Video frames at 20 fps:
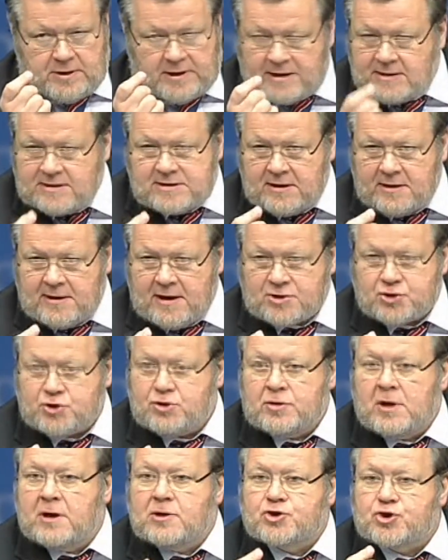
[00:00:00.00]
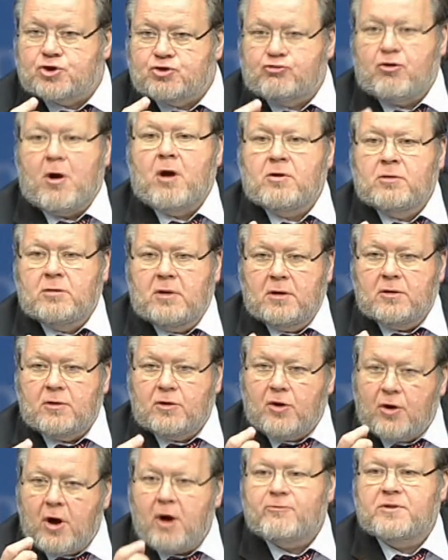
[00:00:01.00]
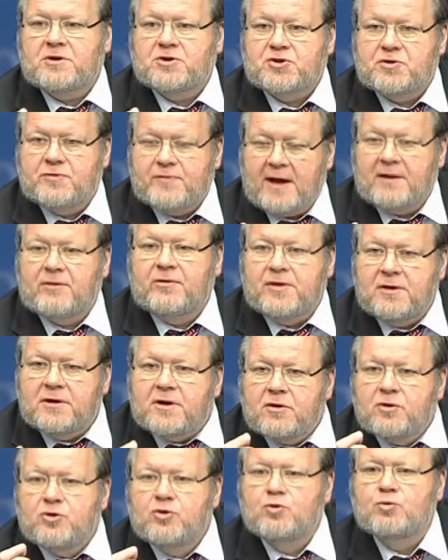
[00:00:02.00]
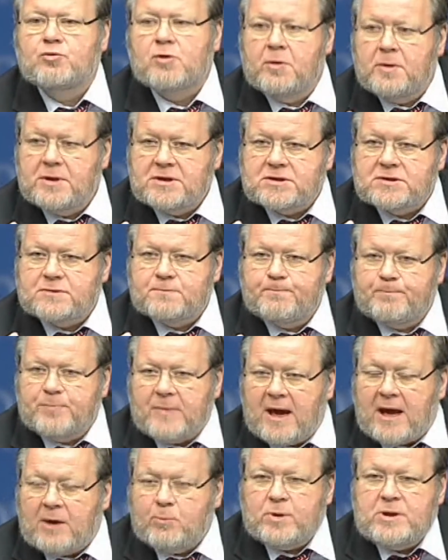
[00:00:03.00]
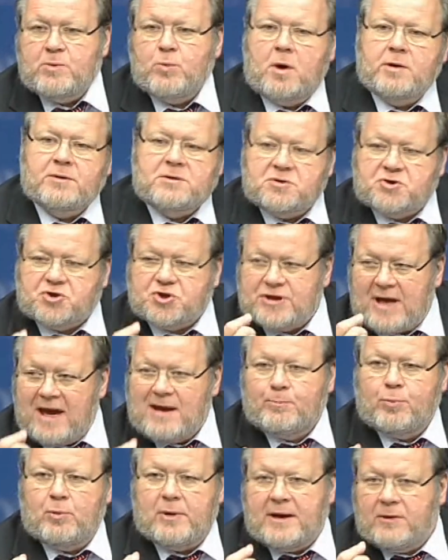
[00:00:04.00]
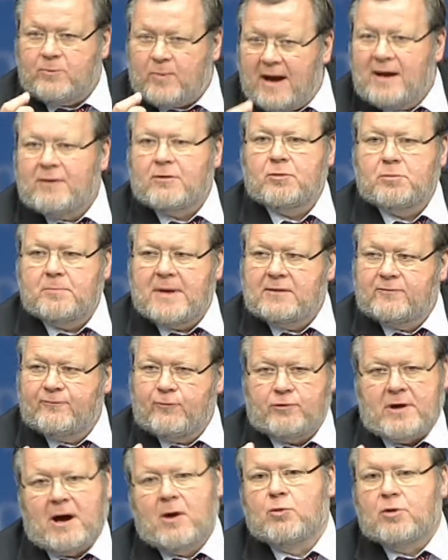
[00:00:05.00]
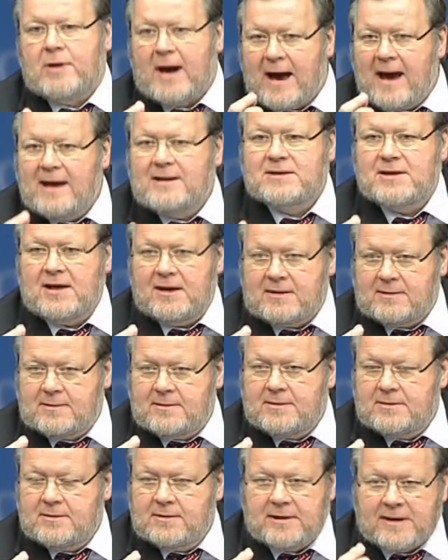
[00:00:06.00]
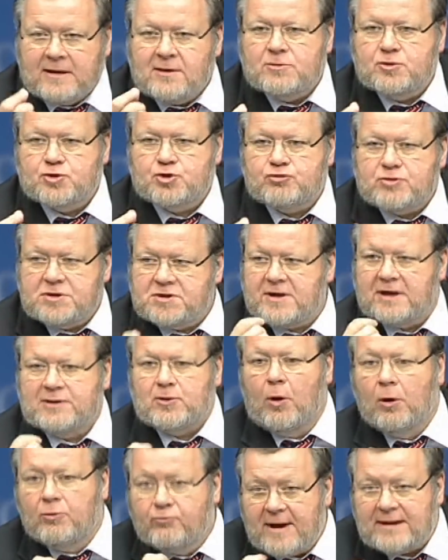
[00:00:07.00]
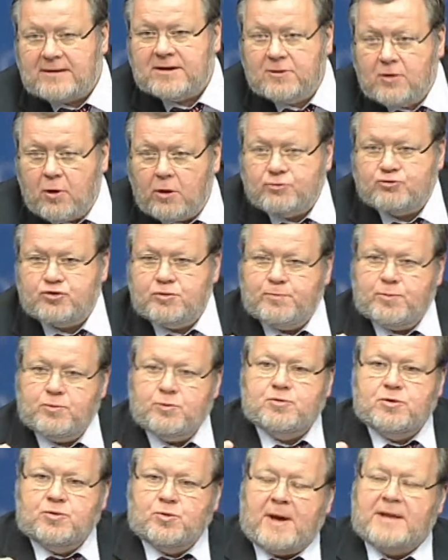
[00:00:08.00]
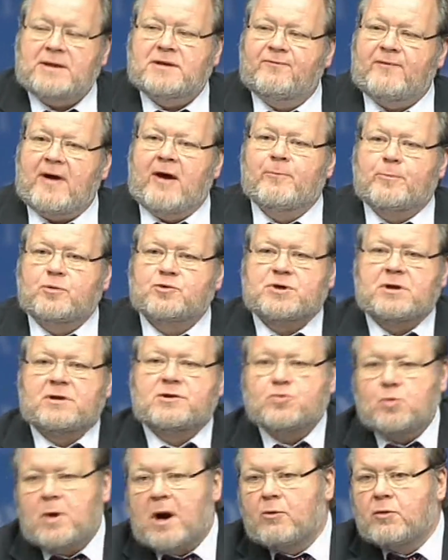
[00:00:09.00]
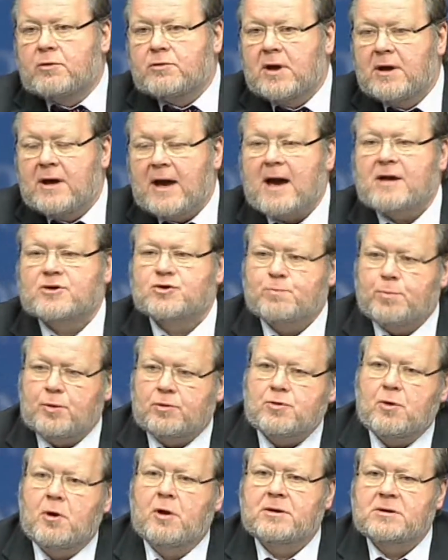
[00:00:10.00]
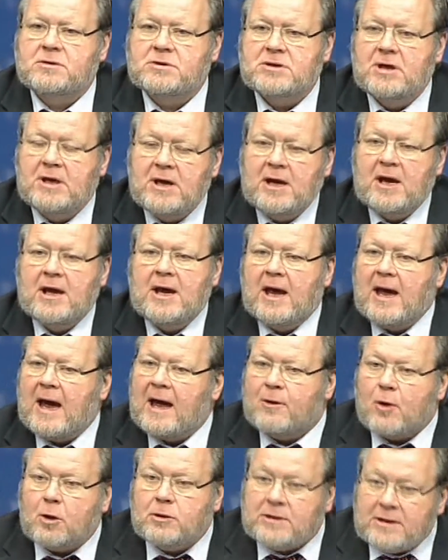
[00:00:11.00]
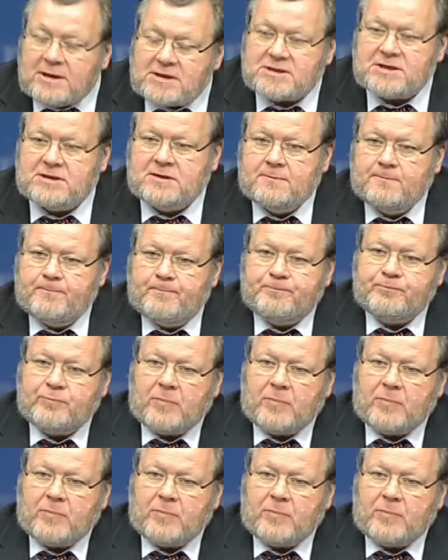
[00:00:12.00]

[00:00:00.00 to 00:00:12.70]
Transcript: international strong currency that the euro is. And we want a stable environment for our high-tech industries that already contribute twenty-five percent to our export earnings. And not least,